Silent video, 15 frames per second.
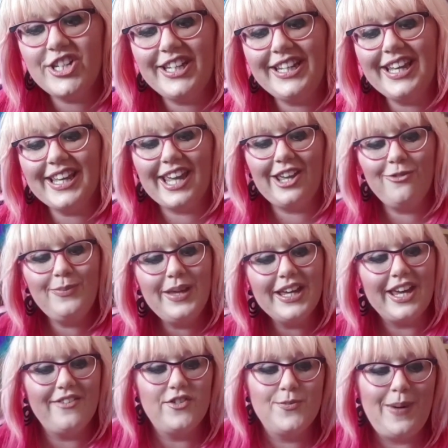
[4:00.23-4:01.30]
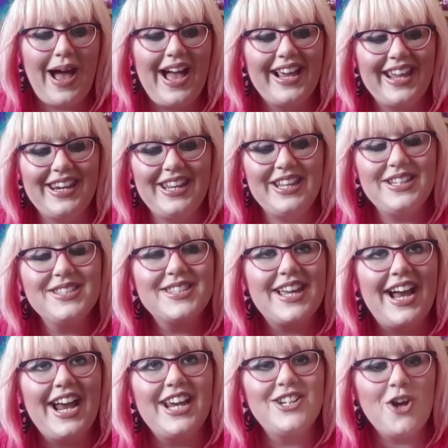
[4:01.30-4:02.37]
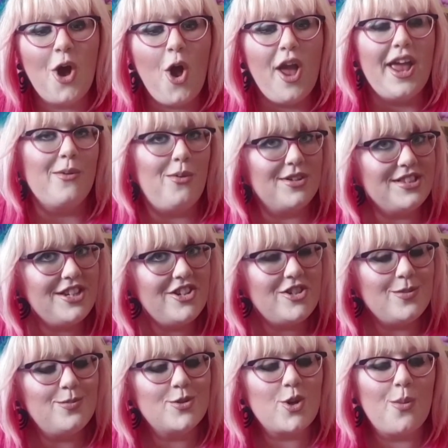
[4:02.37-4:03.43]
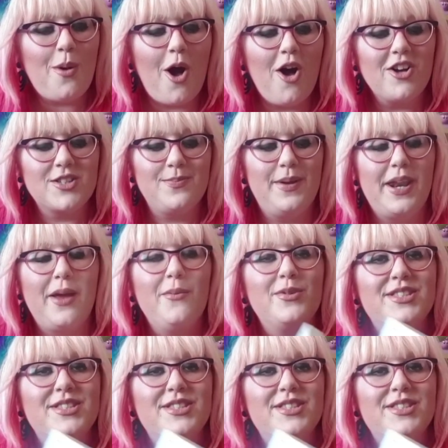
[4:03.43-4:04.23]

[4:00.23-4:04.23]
she gave me a gift bag and inside it wasn't a show box but